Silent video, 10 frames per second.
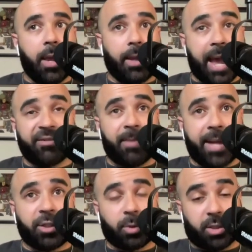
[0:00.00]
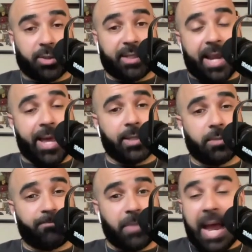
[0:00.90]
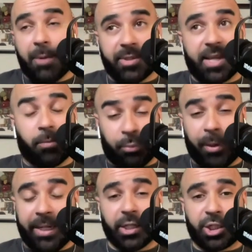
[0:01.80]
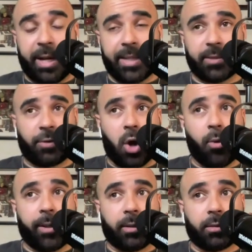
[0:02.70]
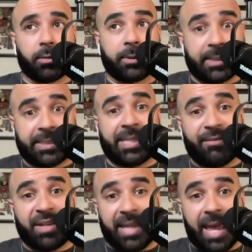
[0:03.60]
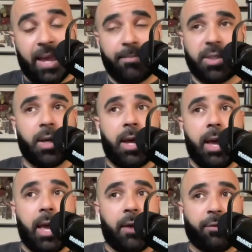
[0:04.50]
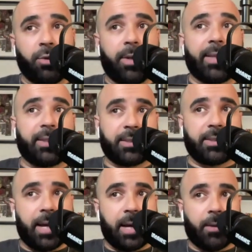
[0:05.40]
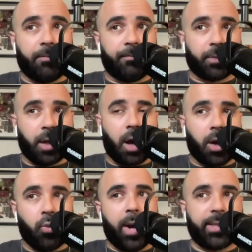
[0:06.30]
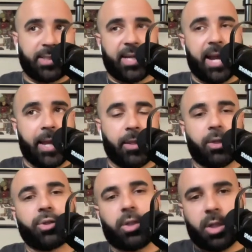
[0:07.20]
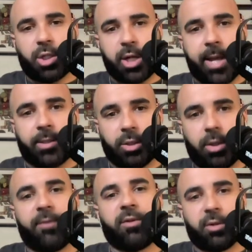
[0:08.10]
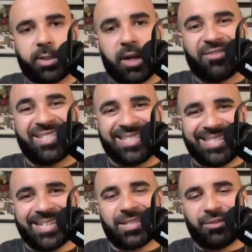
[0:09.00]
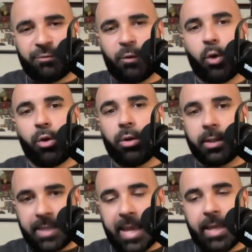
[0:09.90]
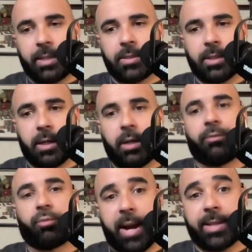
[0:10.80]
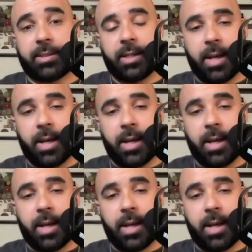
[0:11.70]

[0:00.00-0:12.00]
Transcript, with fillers: Cavs Magic, which looks like it has, I would say, a pretty good chance of going to 7 games. If you get this done on Wednesday night, there's a good chance you're giving yourself 6 full days of rest